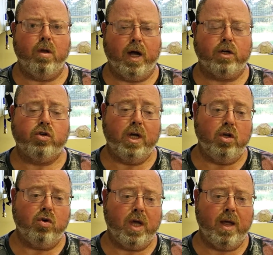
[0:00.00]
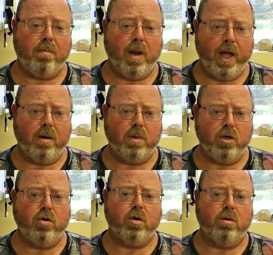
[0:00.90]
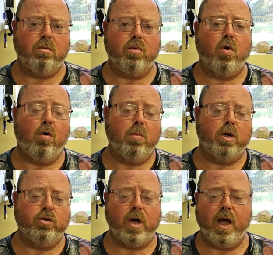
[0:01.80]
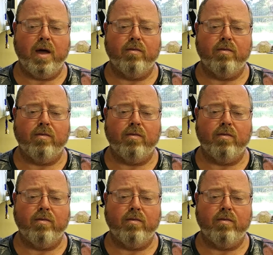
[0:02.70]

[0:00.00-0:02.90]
like I say, you can plant them and you can grow them, because I